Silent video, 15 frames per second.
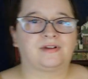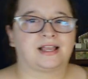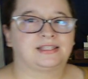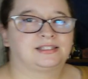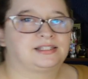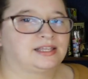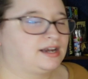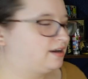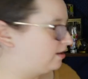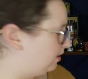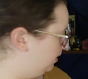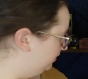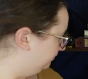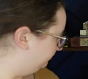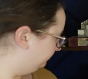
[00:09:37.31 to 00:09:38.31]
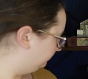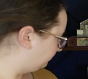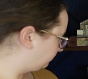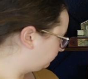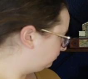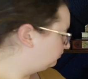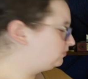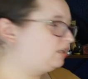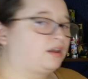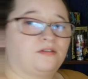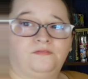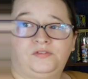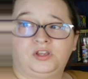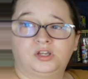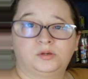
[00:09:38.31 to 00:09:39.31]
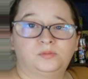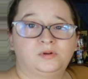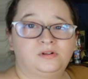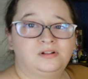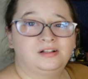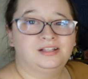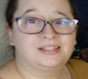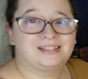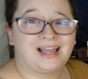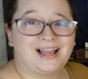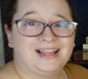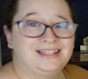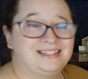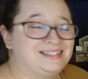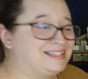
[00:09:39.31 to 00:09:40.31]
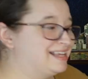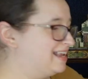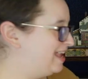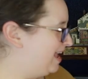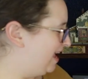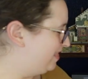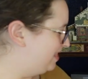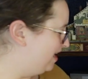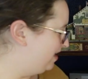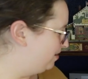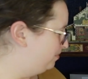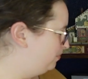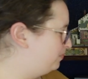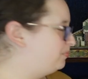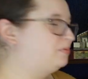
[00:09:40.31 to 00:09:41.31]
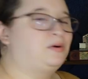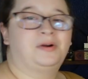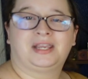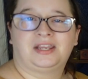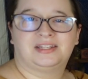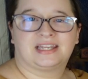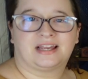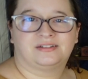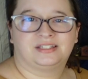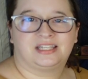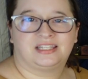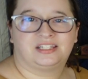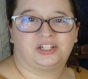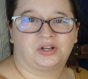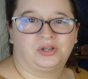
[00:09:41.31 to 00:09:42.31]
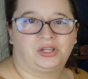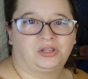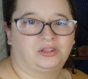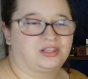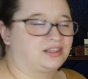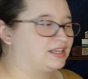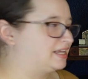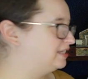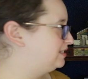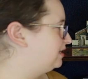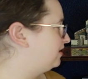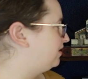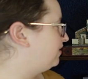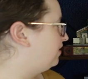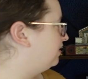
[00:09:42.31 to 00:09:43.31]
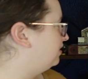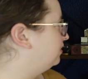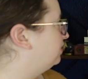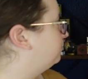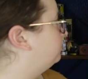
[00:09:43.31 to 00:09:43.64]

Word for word: rest that are on viewable sides and then I'll point you down to show you the things that are on the